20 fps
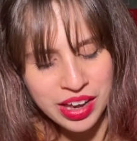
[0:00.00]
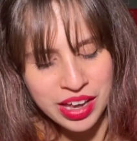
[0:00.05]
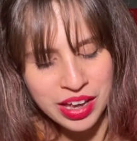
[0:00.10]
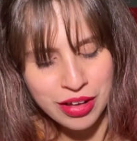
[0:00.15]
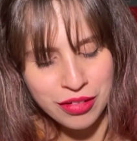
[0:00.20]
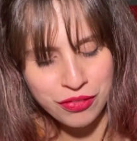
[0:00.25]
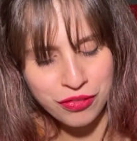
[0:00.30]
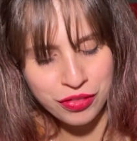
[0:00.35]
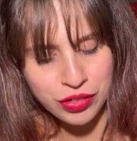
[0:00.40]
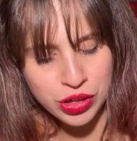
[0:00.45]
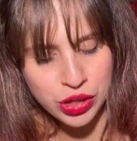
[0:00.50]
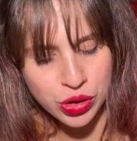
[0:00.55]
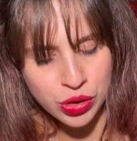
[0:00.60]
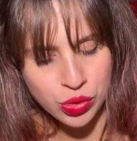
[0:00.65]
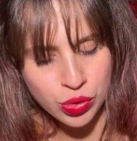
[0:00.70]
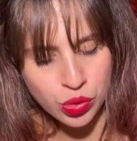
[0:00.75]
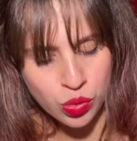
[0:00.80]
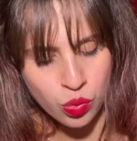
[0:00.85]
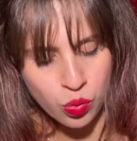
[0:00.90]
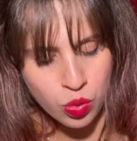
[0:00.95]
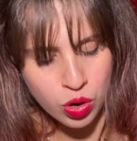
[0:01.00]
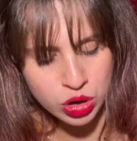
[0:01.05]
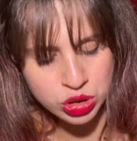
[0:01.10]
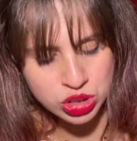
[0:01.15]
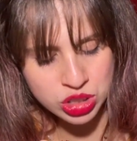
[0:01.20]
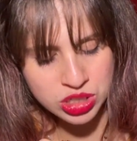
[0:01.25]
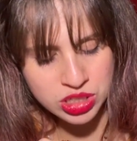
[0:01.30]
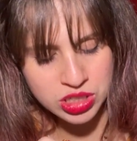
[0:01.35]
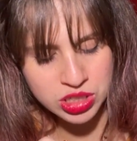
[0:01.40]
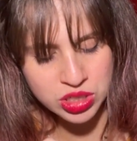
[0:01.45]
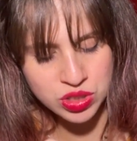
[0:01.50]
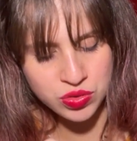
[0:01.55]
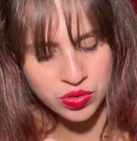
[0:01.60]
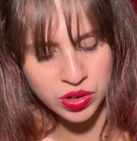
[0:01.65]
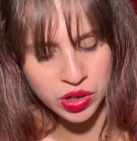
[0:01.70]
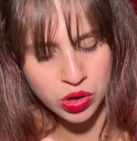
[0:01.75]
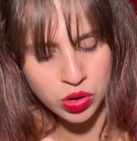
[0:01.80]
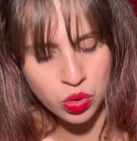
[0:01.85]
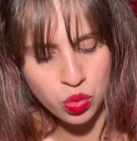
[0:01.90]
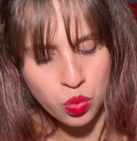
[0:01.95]
if you watched this
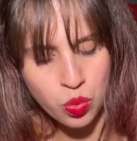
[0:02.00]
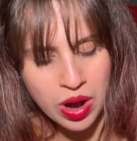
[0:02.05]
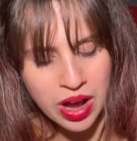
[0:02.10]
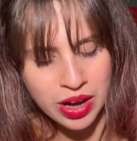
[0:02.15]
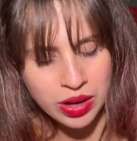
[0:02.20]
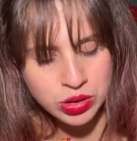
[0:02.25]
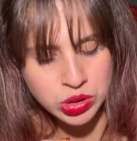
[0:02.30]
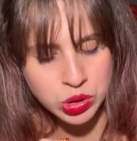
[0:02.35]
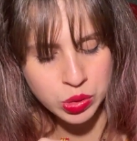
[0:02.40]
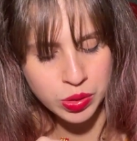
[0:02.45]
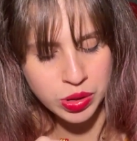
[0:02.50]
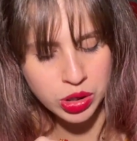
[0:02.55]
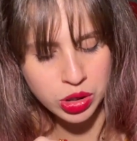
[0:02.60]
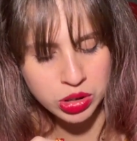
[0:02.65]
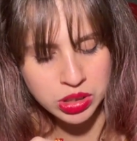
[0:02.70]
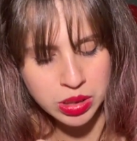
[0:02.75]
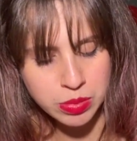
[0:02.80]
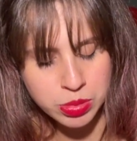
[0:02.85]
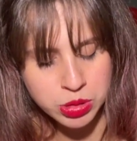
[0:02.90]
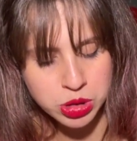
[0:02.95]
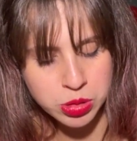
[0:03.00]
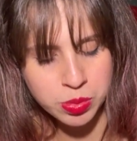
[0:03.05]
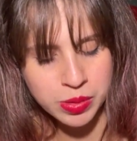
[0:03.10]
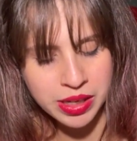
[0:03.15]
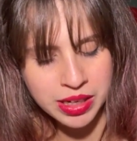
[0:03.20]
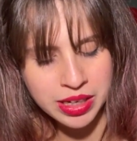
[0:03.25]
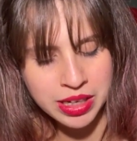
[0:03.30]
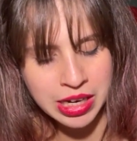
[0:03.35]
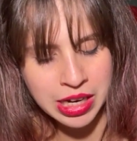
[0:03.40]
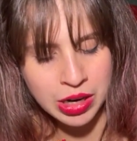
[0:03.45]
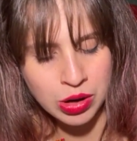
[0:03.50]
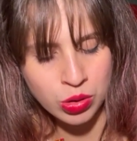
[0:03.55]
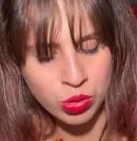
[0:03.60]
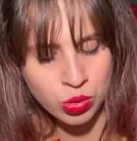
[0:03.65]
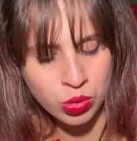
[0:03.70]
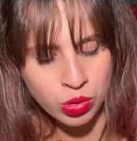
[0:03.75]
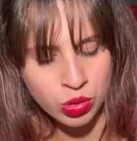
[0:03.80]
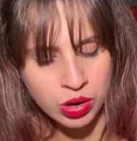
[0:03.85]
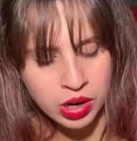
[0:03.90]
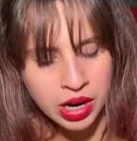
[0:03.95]
video while doing your temperature blanket,
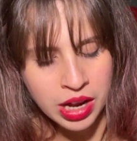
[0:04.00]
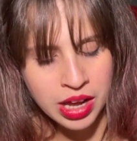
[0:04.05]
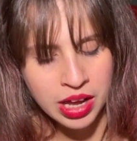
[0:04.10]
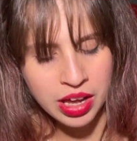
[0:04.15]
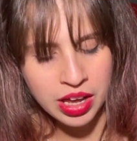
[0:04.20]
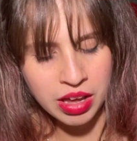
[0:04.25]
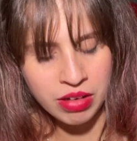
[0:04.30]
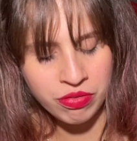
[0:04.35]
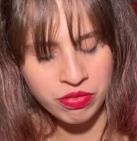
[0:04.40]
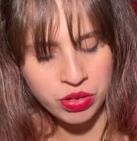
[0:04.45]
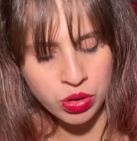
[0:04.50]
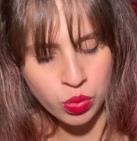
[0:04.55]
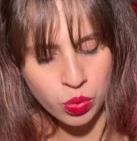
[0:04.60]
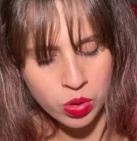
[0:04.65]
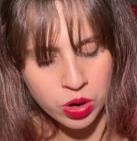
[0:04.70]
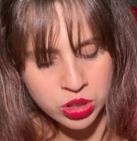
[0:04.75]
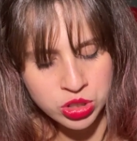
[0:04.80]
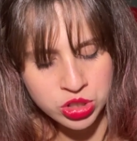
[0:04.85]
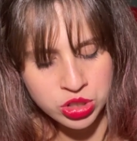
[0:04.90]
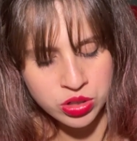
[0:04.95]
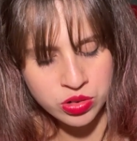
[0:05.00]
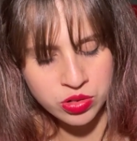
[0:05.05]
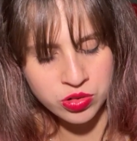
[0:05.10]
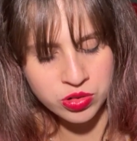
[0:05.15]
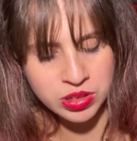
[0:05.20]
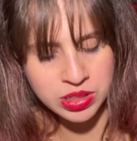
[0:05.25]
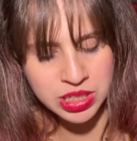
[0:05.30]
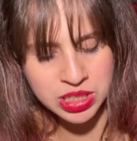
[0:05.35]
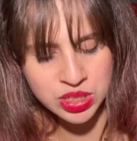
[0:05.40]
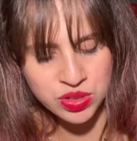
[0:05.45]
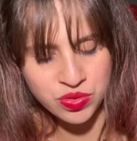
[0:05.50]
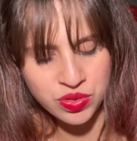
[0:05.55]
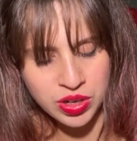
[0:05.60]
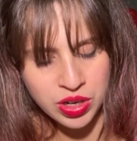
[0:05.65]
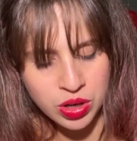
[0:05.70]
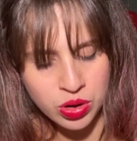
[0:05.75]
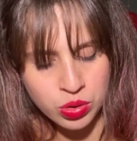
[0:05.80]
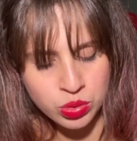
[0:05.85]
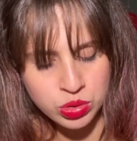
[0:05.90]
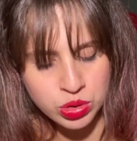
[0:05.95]
or if you watch this
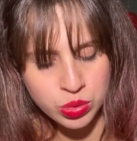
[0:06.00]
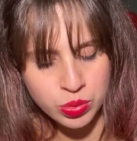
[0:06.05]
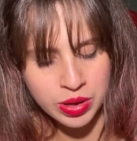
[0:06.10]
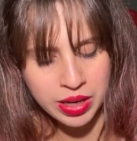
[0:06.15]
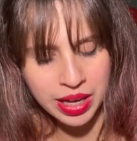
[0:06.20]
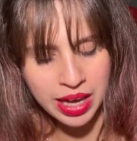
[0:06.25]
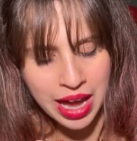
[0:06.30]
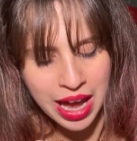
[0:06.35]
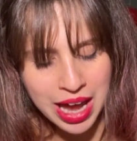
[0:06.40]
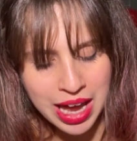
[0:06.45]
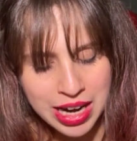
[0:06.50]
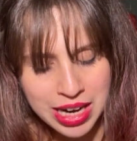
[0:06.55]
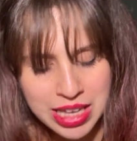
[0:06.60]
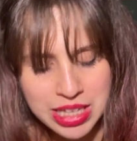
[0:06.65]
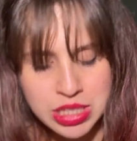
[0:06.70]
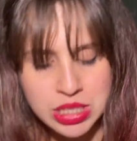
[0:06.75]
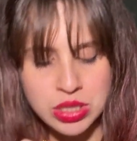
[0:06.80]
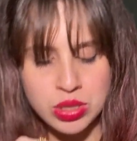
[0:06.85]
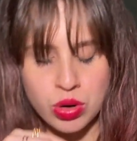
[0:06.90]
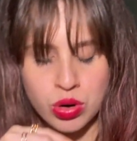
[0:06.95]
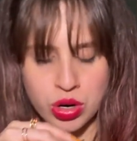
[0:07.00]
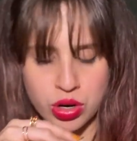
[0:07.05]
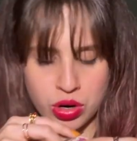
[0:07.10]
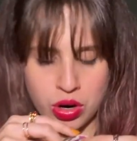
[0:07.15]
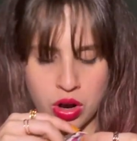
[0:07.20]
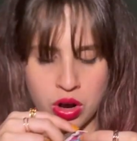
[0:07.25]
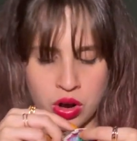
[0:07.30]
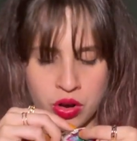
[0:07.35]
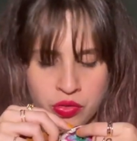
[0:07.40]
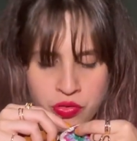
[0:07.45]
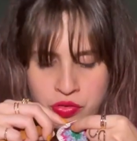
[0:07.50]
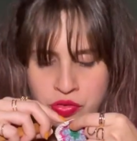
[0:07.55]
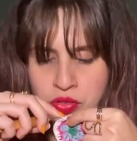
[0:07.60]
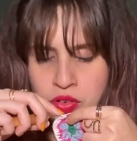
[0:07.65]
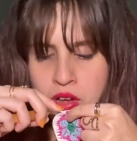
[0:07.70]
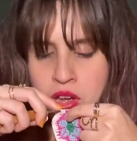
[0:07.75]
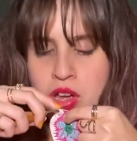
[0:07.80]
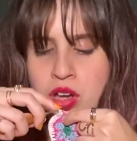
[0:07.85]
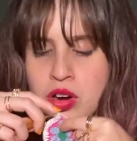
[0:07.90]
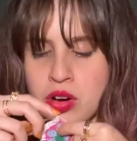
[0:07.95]
video doing any sort of
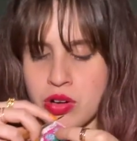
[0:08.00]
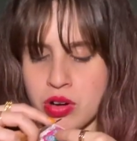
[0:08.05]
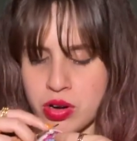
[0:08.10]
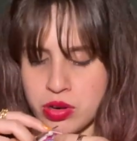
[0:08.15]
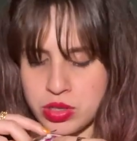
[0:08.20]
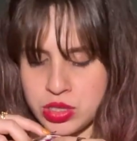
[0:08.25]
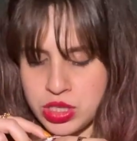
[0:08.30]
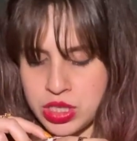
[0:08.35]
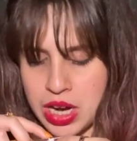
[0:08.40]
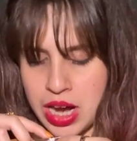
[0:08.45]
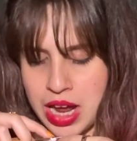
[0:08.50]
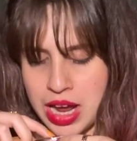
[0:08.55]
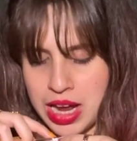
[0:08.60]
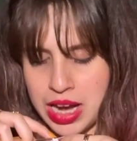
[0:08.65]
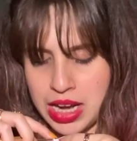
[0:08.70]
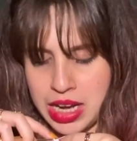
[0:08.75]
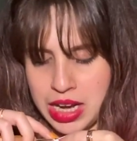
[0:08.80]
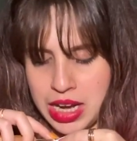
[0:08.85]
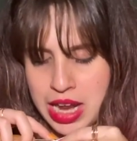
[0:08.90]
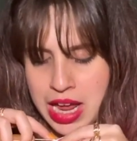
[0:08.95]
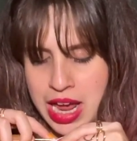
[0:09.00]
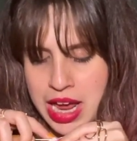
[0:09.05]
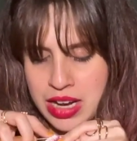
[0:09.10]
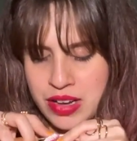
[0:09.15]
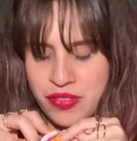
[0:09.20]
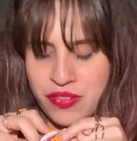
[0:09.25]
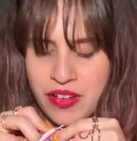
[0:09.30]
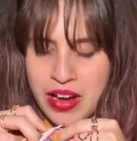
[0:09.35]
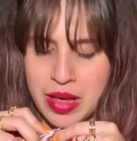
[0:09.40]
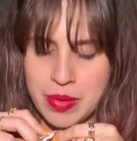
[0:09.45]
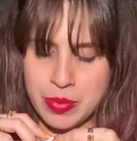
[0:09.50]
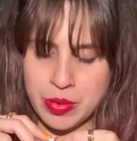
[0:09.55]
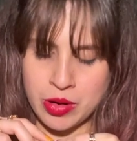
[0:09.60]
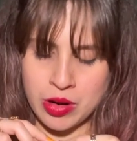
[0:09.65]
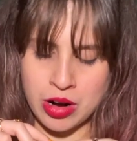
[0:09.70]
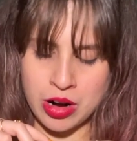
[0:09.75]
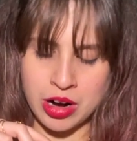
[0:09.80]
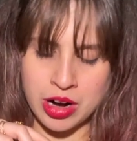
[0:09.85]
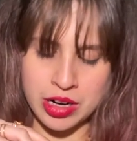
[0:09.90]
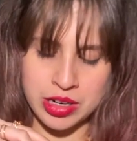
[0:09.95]
crochet, knit, fiber
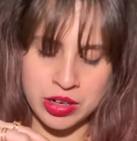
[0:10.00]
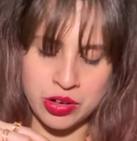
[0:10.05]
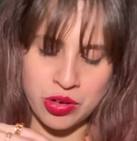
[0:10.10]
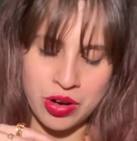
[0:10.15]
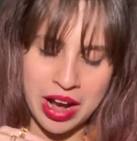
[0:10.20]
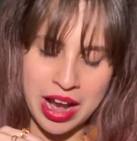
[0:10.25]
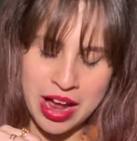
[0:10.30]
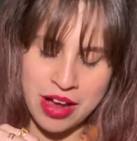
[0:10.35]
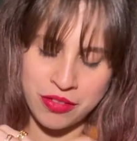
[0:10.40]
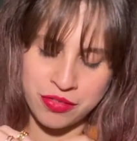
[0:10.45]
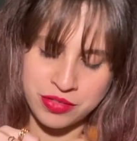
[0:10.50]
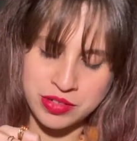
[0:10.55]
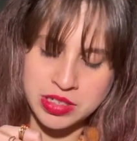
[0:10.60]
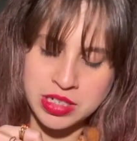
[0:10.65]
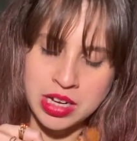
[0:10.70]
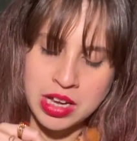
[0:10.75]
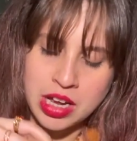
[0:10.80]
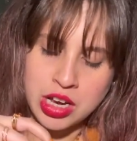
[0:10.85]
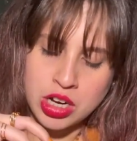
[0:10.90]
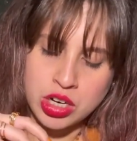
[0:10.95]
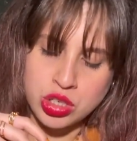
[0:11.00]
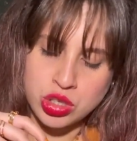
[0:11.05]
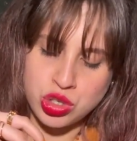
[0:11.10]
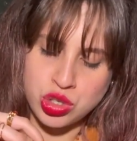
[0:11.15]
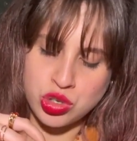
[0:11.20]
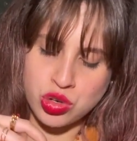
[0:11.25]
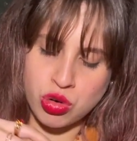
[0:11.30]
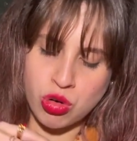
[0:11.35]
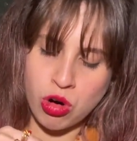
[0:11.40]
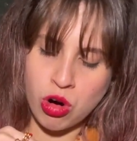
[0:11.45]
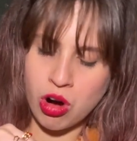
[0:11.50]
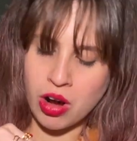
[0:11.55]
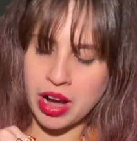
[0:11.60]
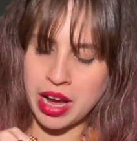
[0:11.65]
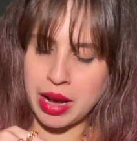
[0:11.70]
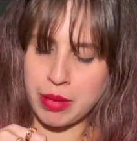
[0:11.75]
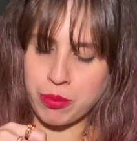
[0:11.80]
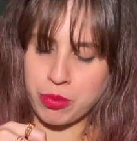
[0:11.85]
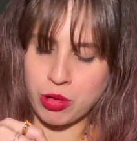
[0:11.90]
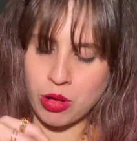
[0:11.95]
art, craft,
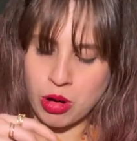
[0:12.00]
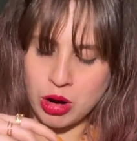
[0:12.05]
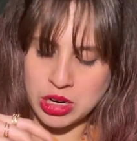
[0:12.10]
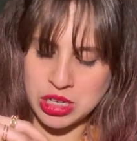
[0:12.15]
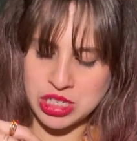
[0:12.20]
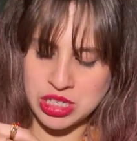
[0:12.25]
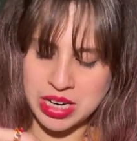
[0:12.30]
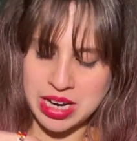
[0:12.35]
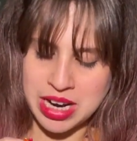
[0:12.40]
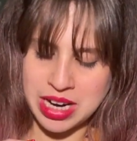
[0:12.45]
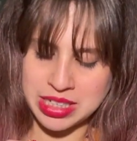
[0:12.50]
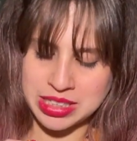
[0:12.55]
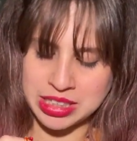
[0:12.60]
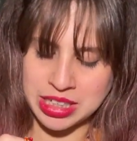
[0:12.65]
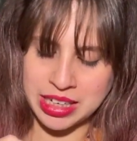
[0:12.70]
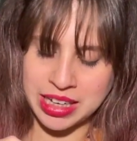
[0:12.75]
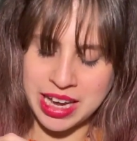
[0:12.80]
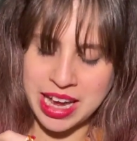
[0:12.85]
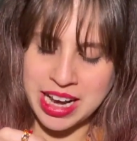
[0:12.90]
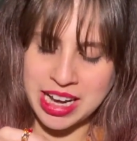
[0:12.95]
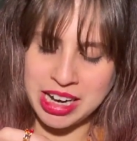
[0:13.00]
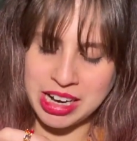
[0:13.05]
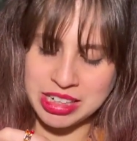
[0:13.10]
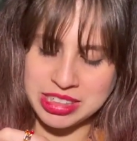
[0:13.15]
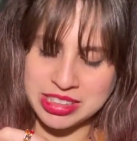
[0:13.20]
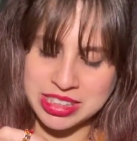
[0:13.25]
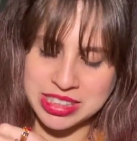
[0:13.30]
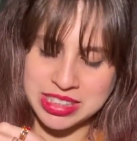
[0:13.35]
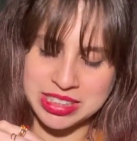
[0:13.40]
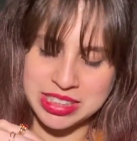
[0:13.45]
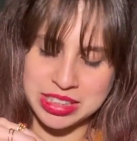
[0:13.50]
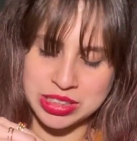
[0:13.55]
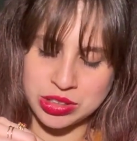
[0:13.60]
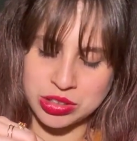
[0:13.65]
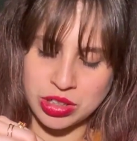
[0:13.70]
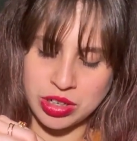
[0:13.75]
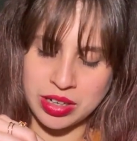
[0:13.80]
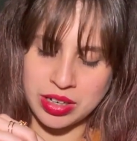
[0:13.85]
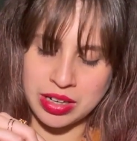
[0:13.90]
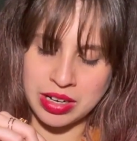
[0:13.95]
drawing project, like any artistic
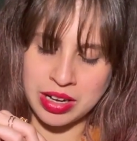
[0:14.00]
drawing